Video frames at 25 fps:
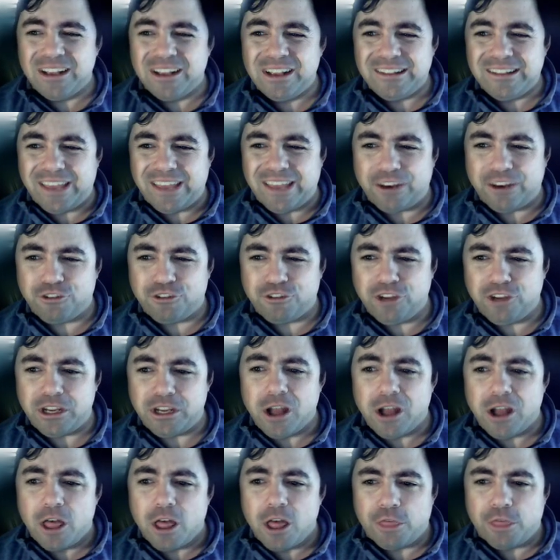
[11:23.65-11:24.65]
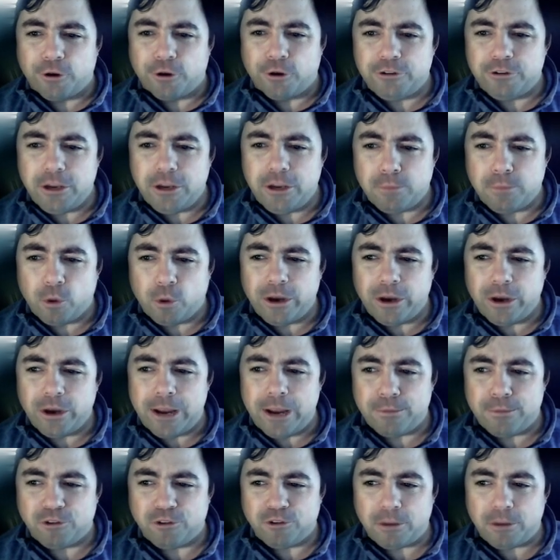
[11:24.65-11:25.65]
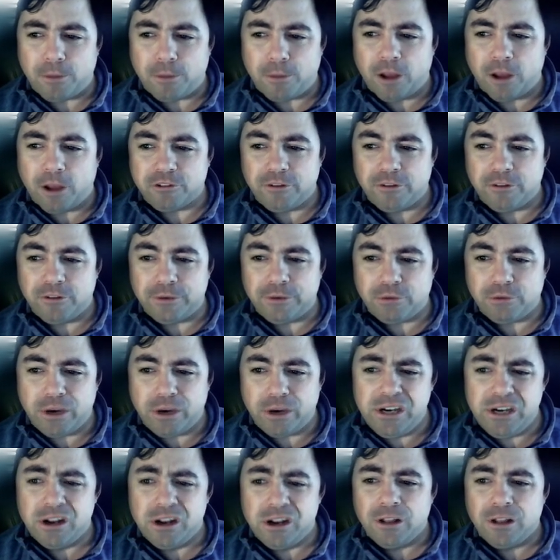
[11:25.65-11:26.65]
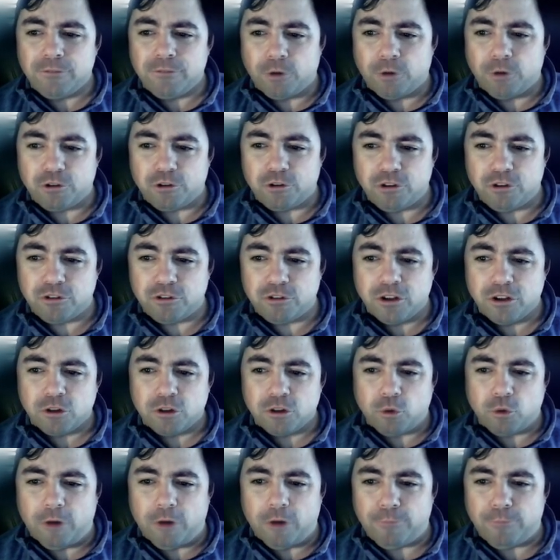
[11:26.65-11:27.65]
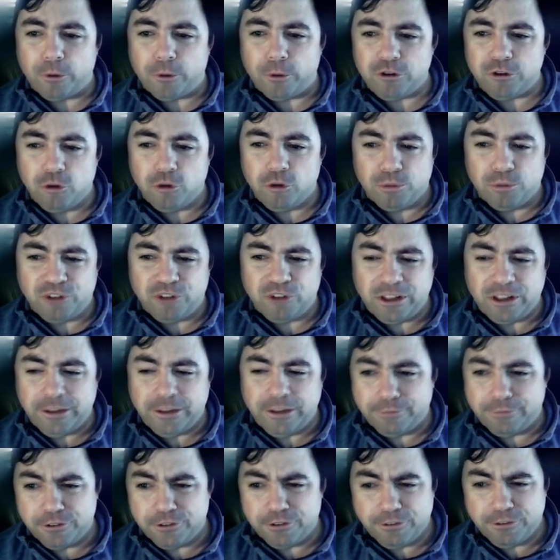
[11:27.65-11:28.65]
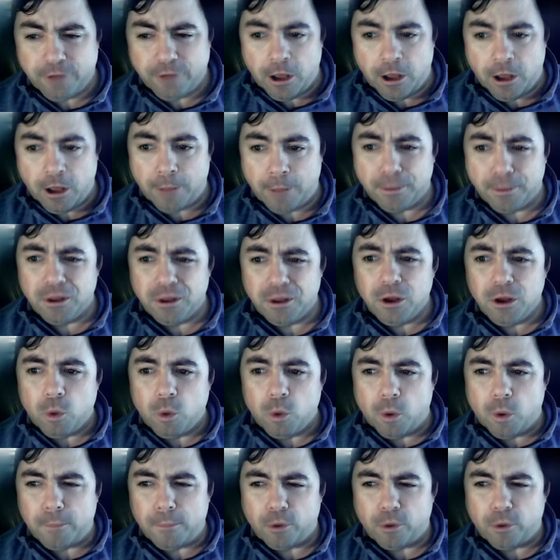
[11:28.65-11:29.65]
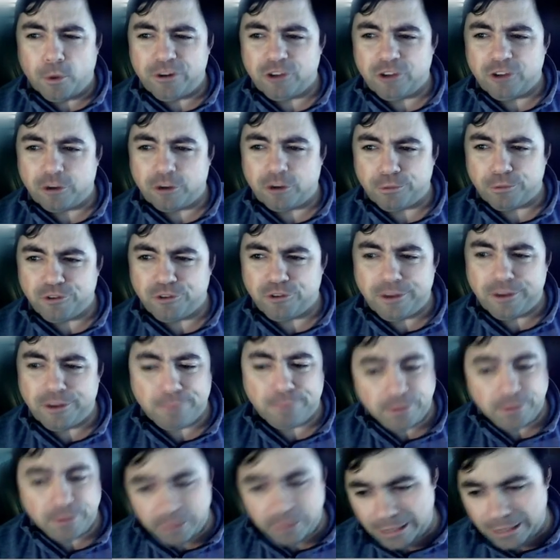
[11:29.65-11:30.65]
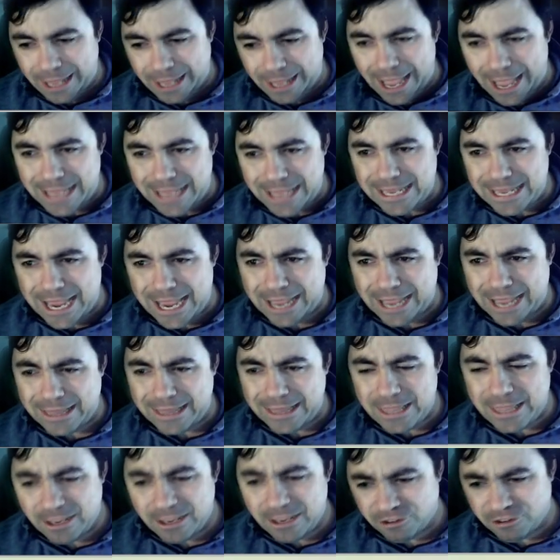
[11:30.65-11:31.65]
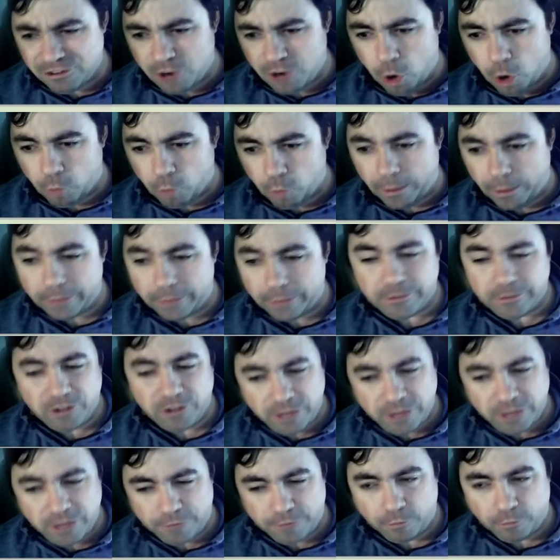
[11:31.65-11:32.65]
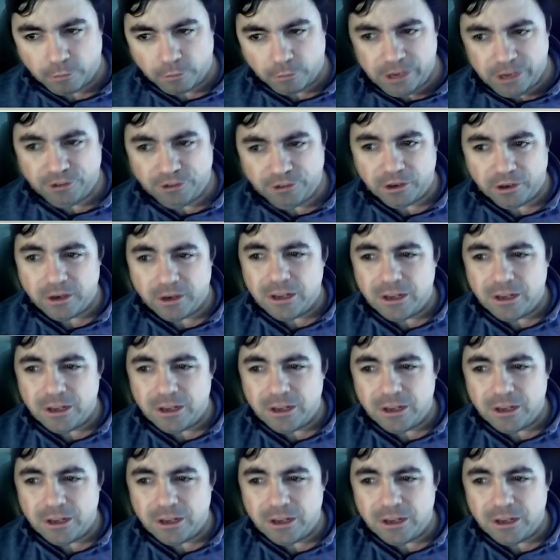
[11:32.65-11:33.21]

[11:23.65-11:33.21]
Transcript: Tennessee, 13.8% positivity rate versus 12.2%, difference of up 1.6%, but Again, this go around, it's a different reason.